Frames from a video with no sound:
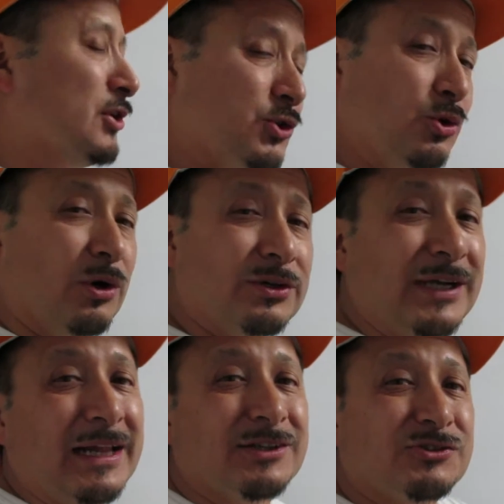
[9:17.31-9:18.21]
two hundred
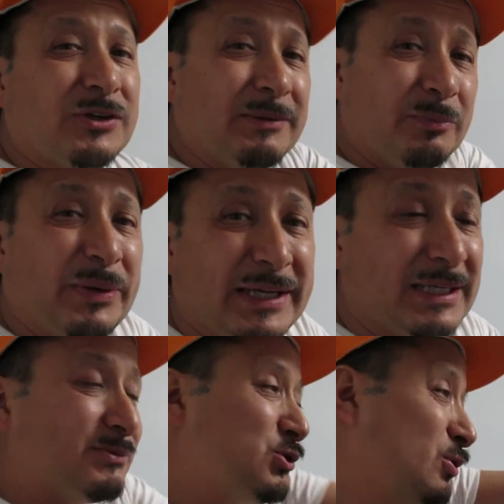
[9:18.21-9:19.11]
dollars for them to pick it
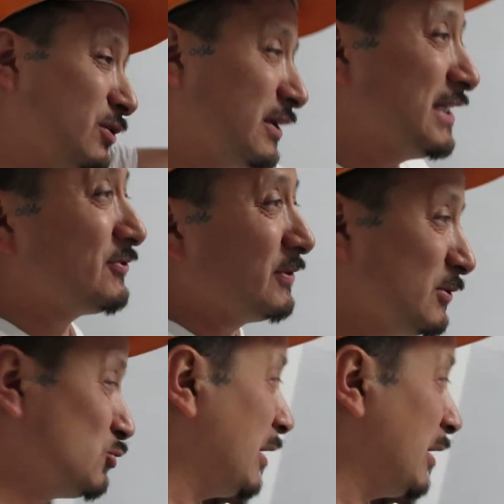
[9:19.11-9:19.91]
up, two hundred dollars for them to